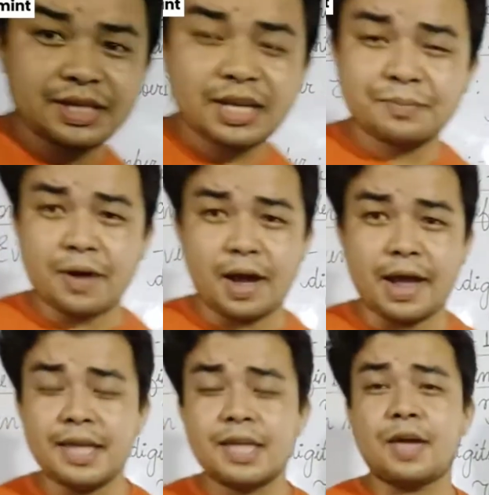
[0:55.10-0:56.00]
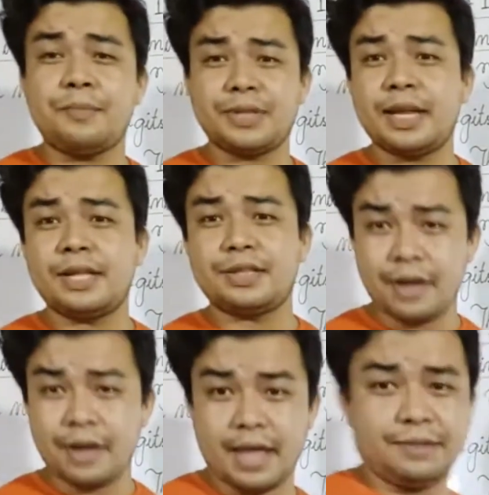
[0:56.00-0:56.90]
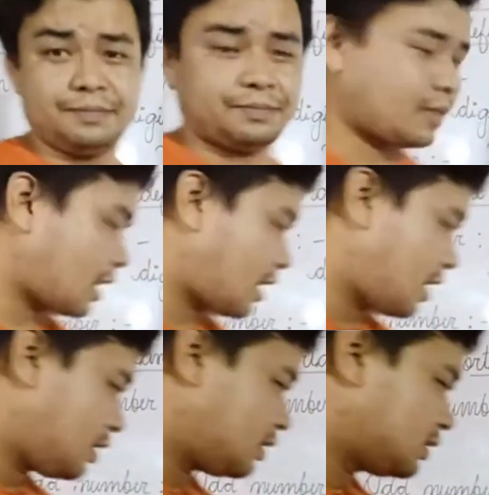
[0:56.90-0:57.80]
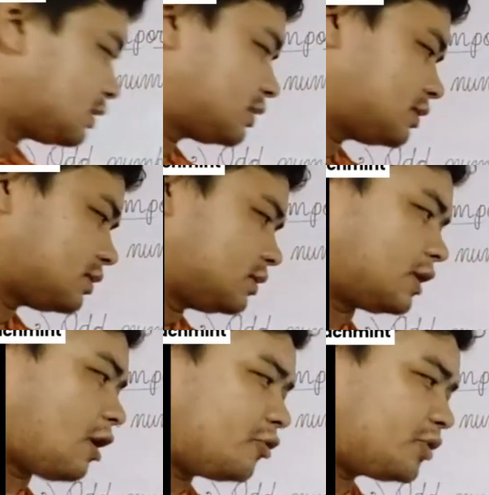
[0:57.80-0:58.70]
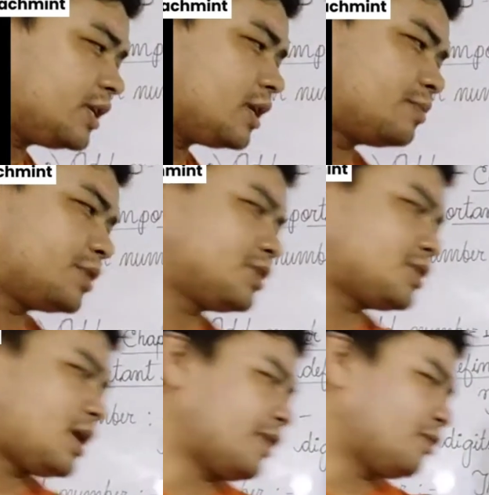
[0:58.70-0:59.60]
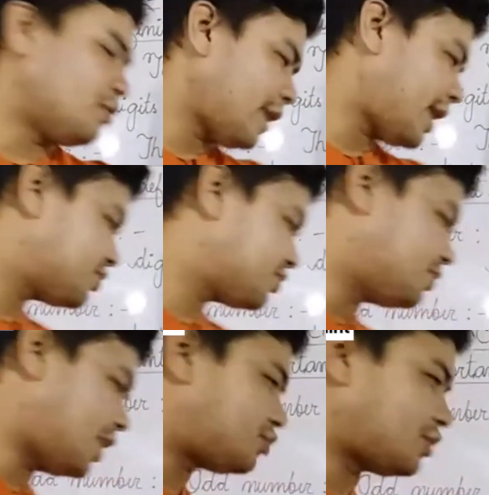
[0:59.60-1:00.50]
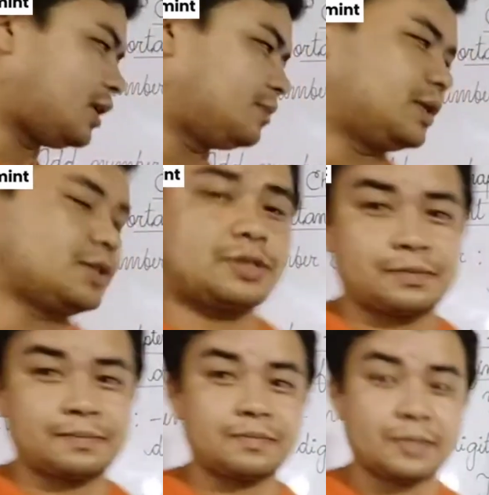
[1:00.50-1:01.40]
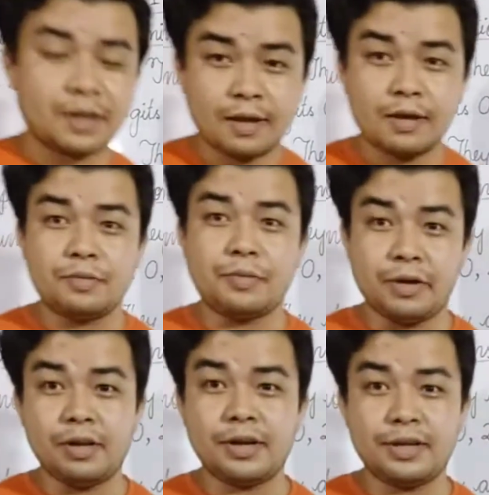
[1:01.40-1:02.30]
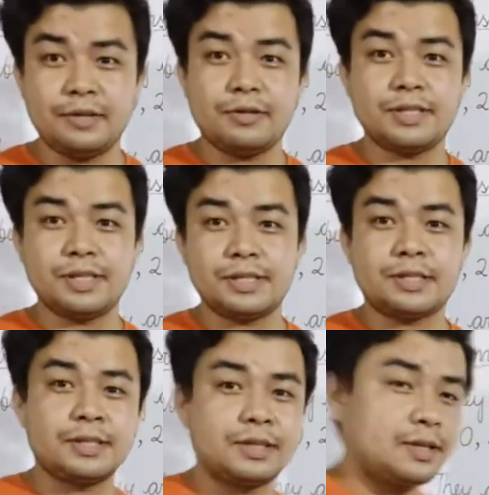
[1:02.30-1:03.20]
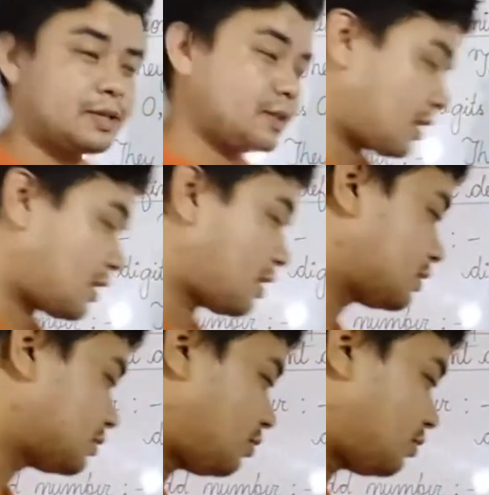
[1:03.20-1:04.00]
by capital letter N. The counting numbers are known as natural numbers. We already know that for